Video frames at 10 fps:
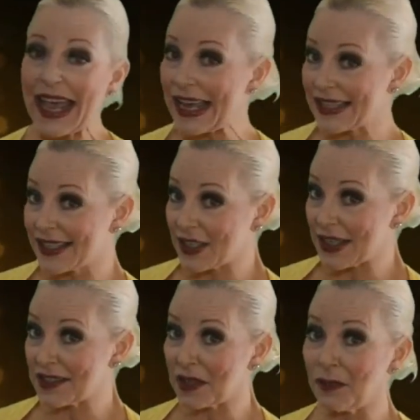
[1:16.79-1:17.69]
as
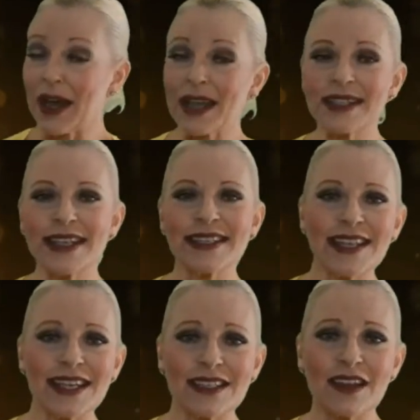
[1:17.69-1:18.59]
suggested by
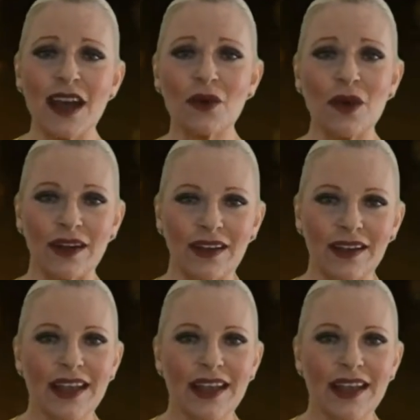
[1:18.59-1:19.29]
sunsigns.org.